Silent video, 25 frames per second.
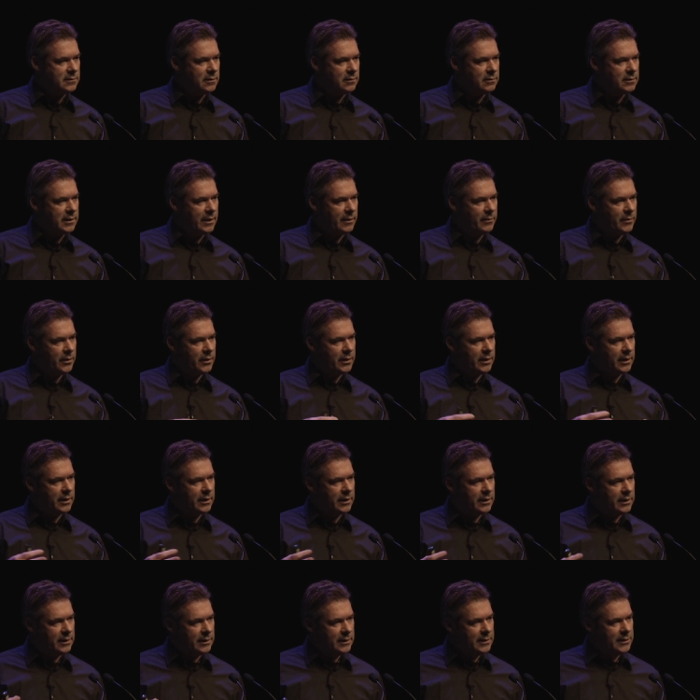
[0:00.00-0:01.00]
so they're
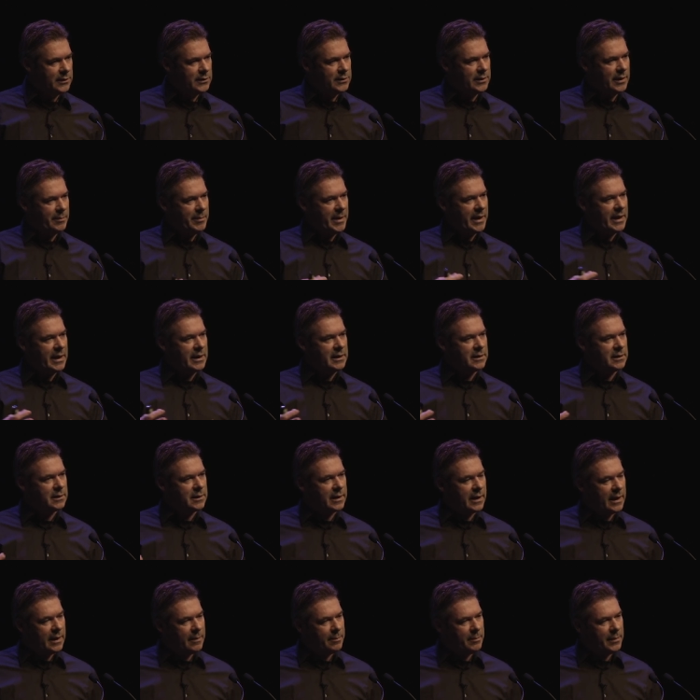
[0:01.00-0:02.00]
working, they're making the
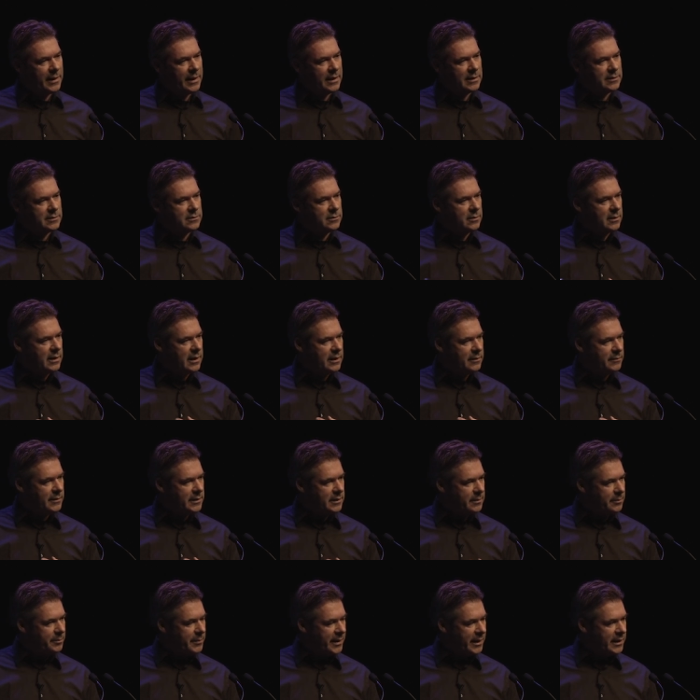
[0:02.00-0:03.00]
care plans together
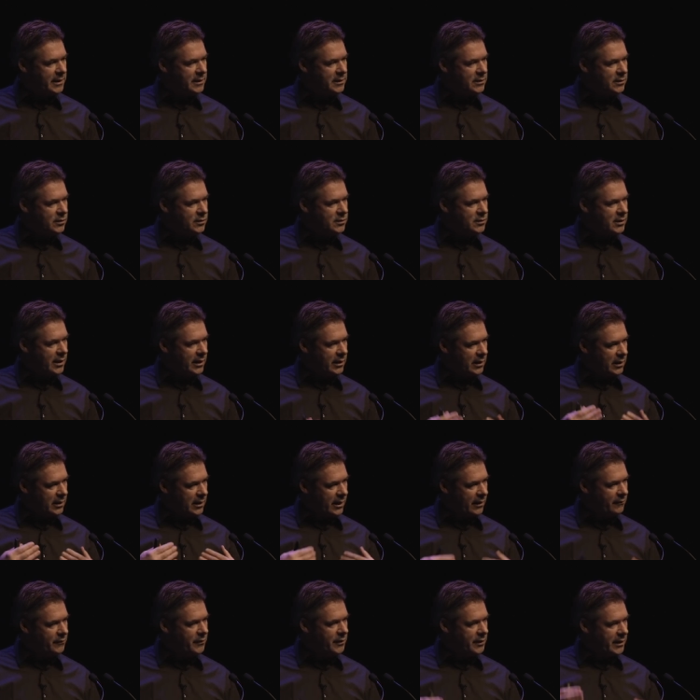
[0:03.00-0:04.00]
with the patients, and
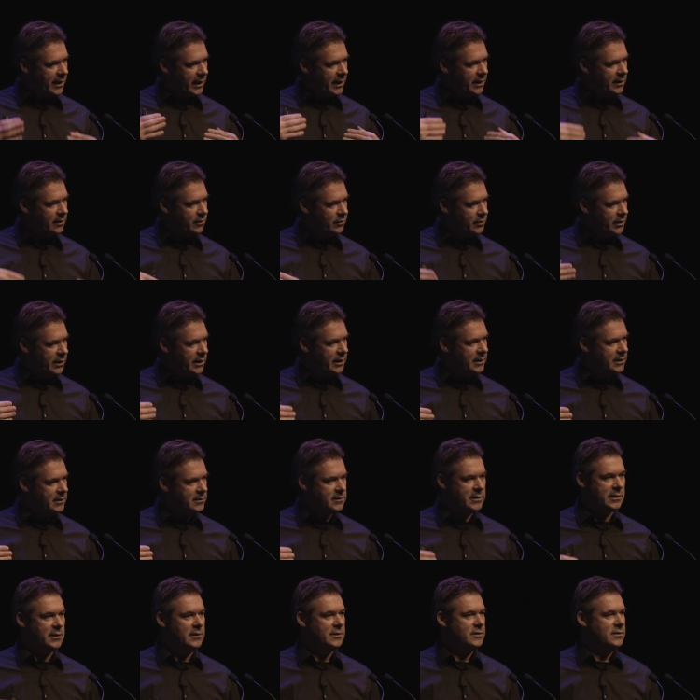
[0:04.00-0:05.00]
everything you need
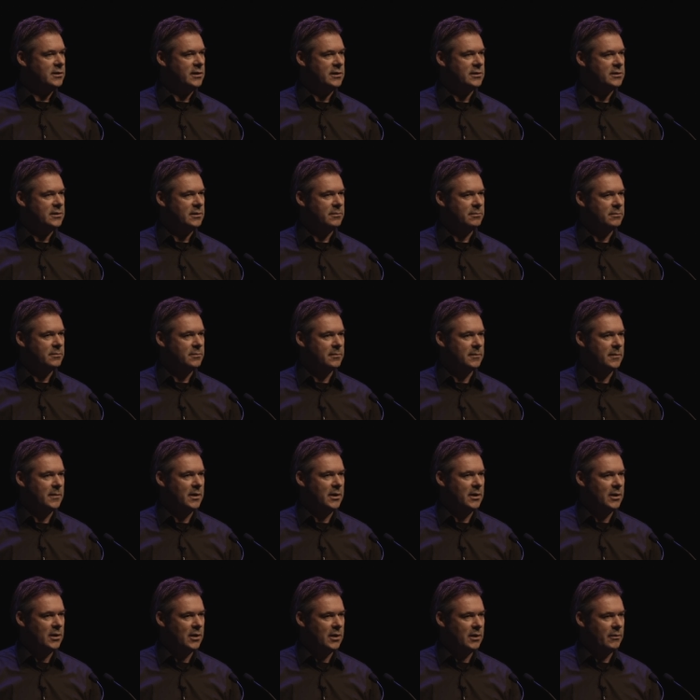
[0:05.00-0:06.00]
is in the system
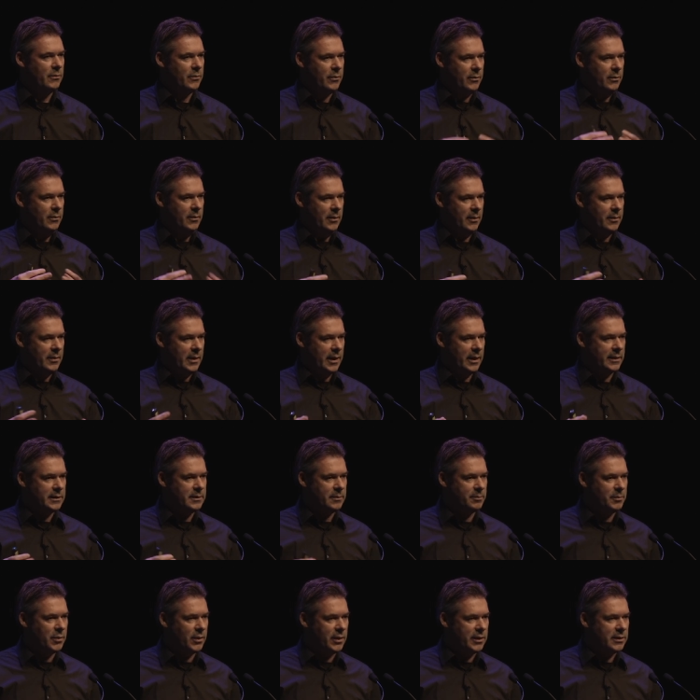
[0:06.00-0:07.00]
uh, uh at
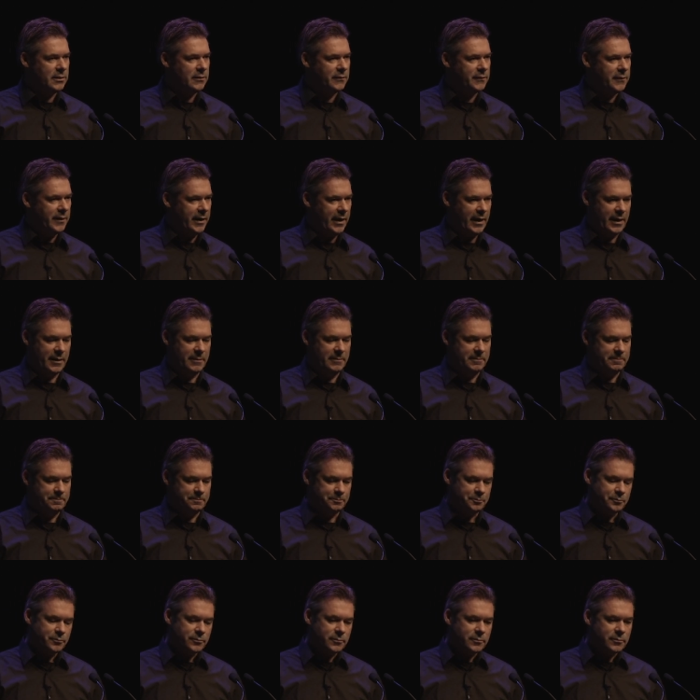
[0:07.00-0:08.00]
the point of care.
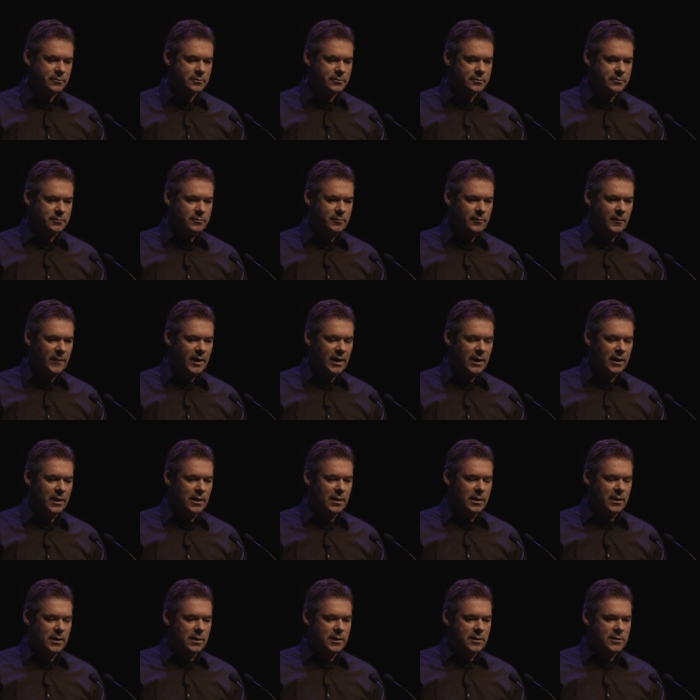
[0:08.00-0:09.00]

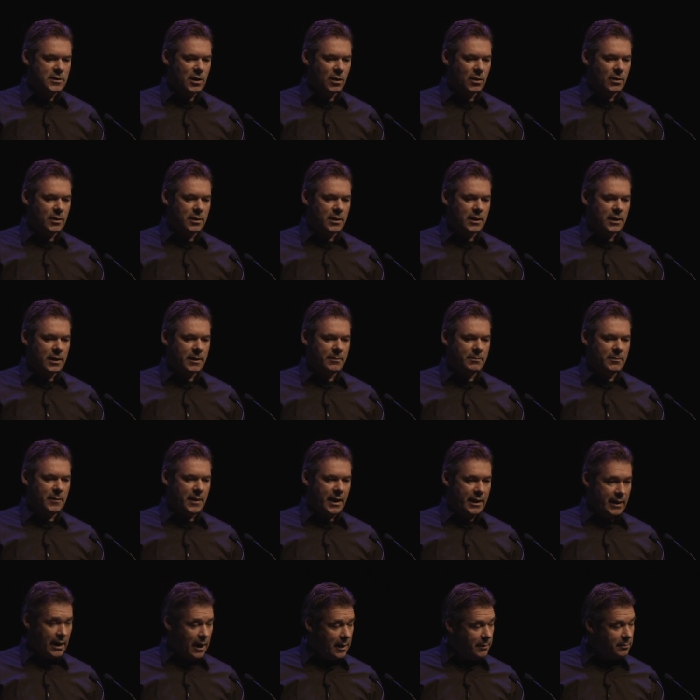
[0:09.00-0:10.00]
So, um,
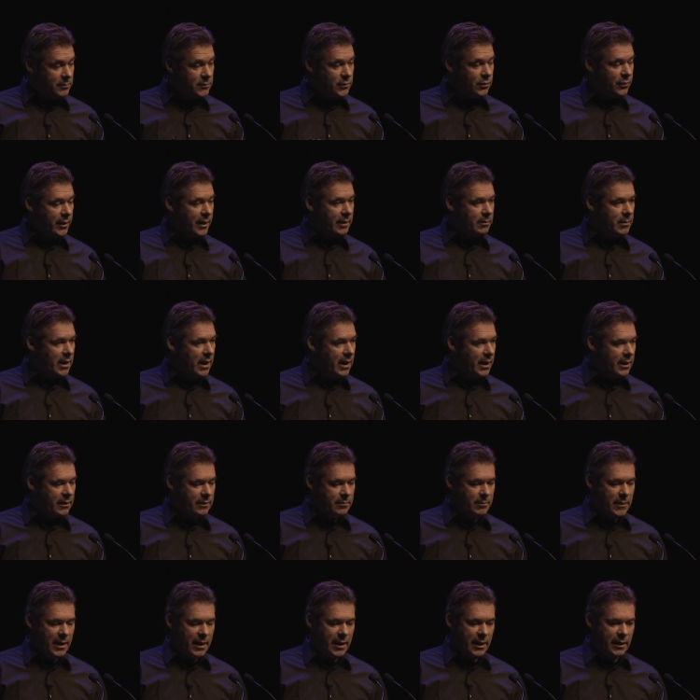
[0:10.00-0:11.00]
and I'm doing my
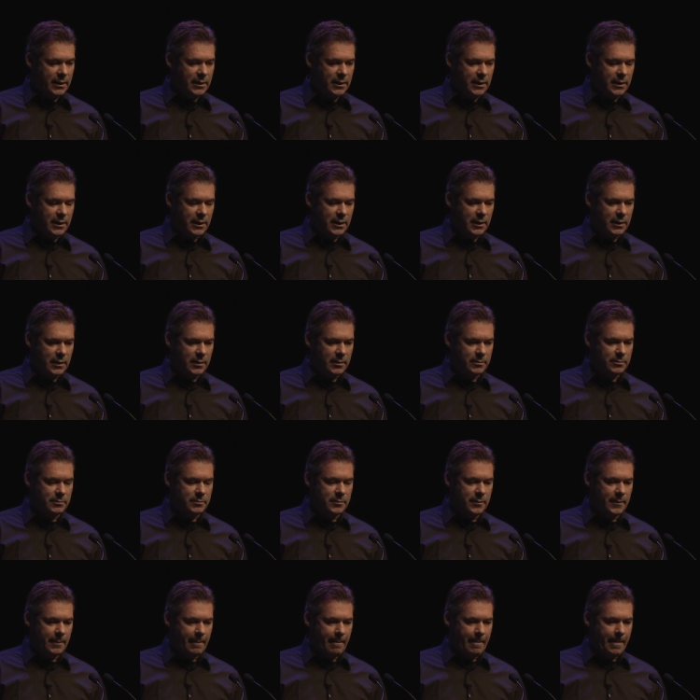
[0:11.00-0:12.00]
my
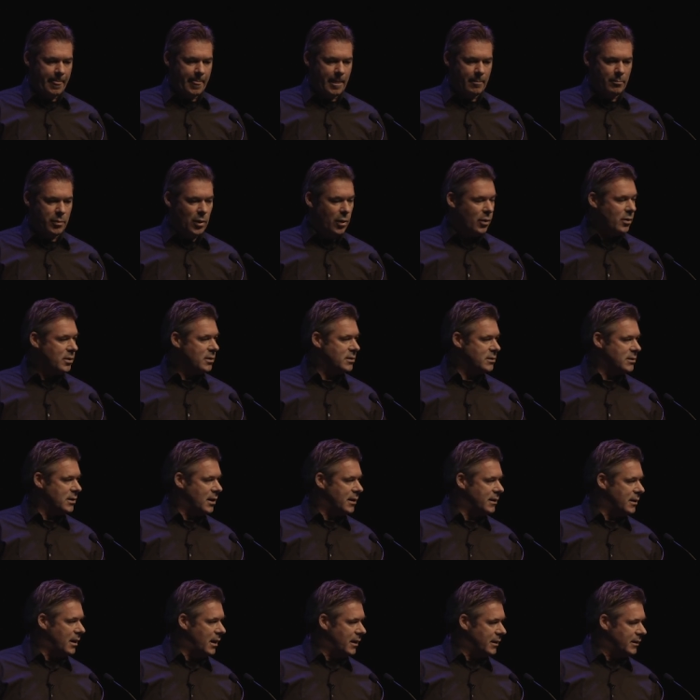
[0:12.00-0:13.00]
um, blogs
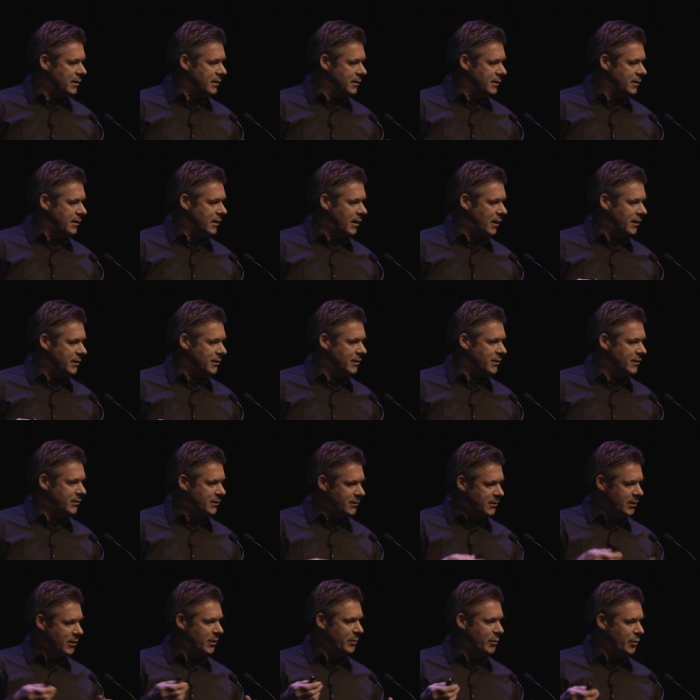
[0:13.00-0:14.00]
on, on on
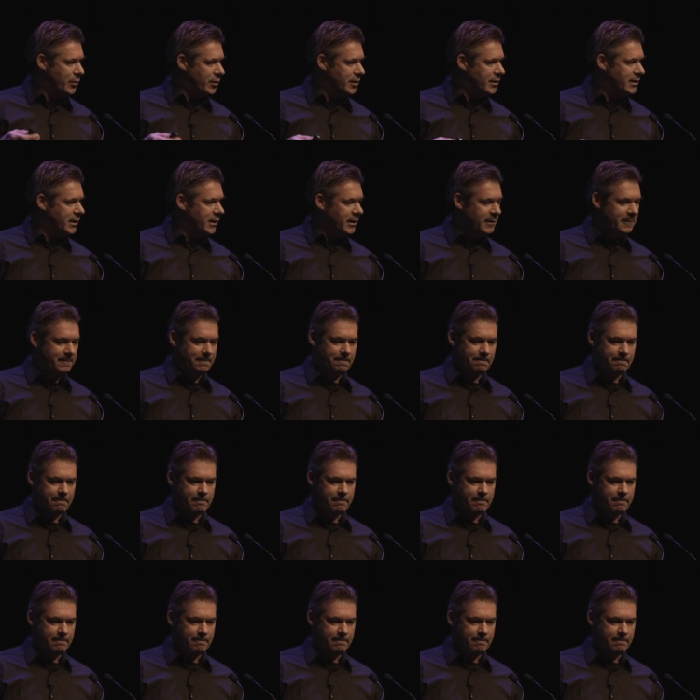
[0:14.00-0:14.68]
the community.